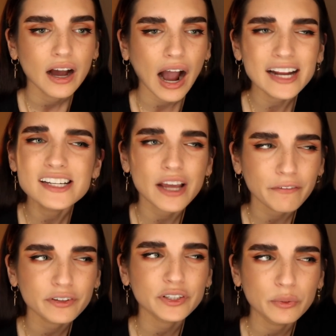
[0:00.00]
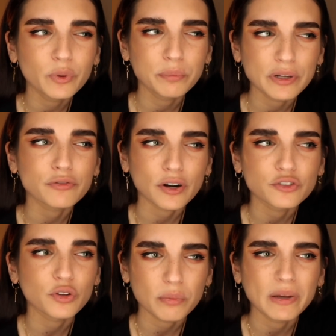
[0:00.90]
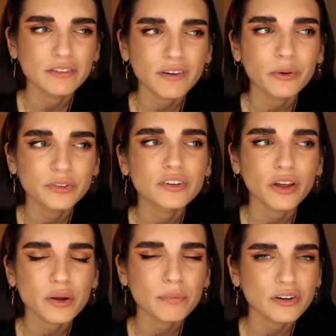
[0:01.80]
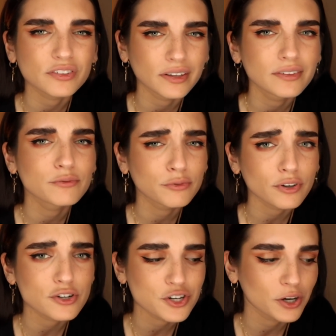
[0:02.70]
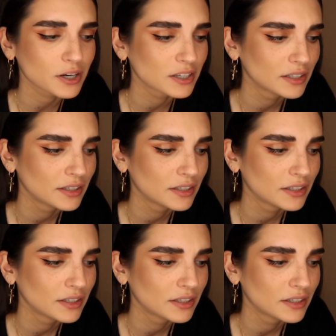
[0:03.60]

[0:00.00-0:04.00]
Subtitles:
I definitely would be friends with me if I was another person, for sure.